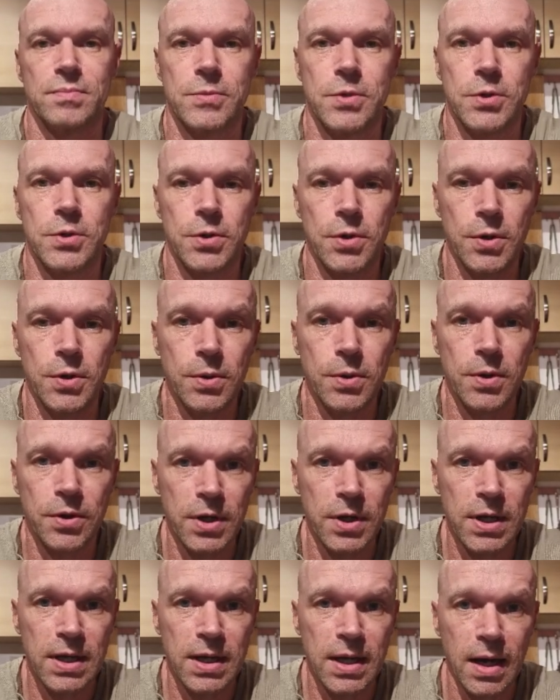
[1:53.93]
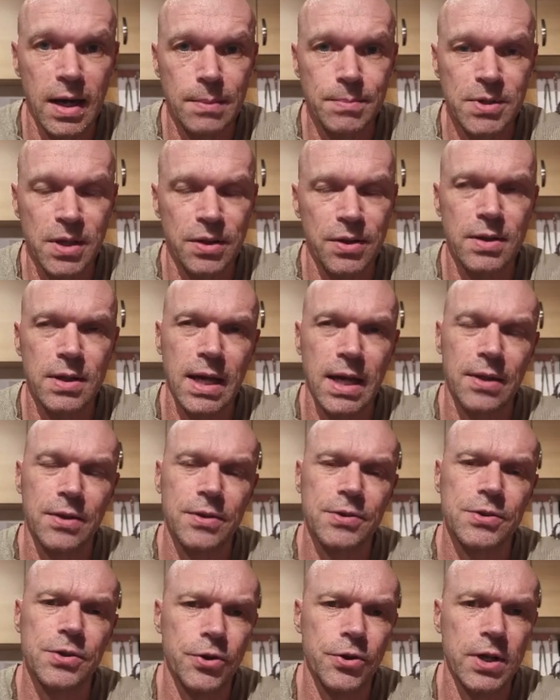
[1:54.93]
2 or 3 games? I think,
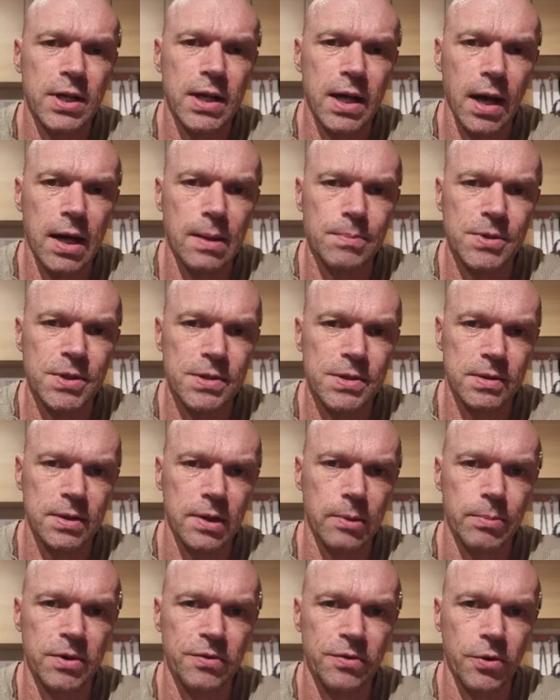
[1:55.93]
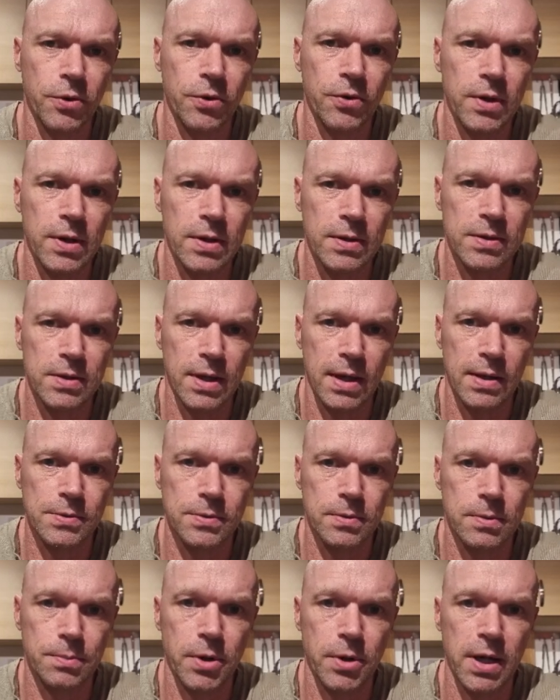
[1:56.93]
there's 3 games, isn't there, before the
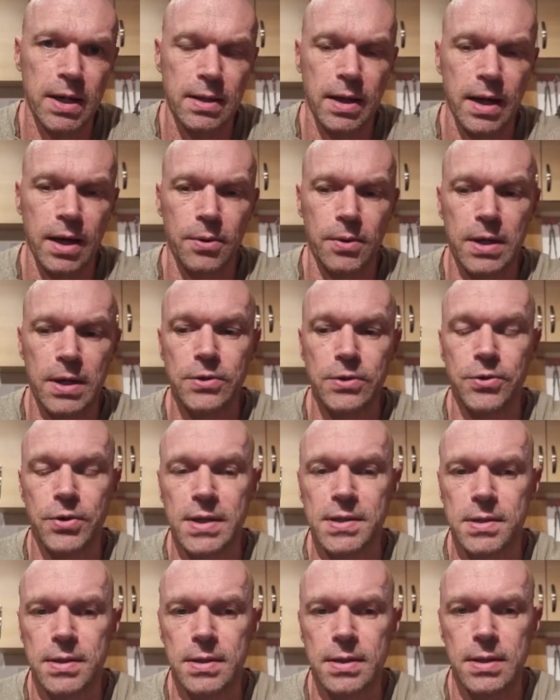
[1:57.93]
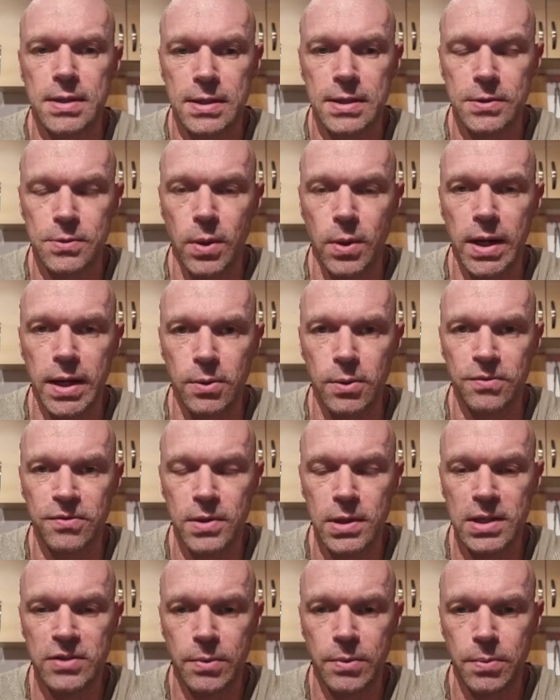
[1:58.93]
international break. Now, interestingly as well,
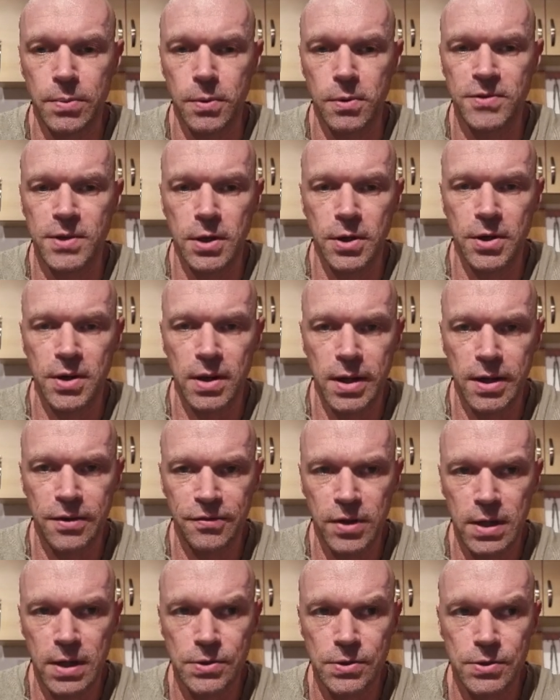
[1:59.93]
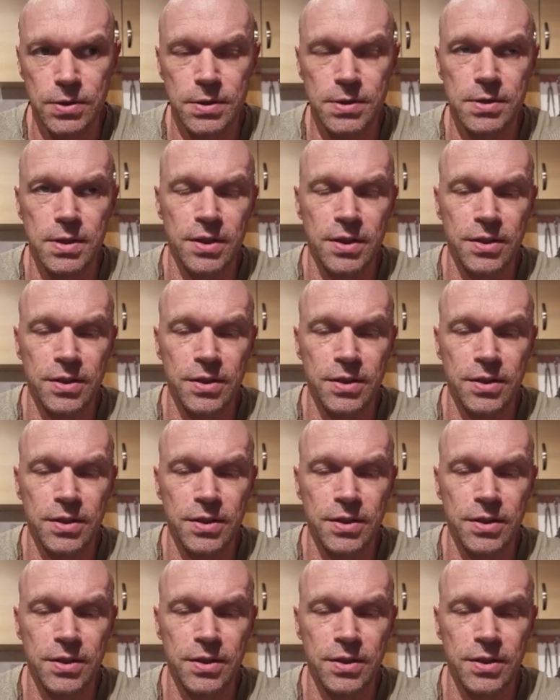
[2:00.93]
for Liverpool, if you look at their fixtures, the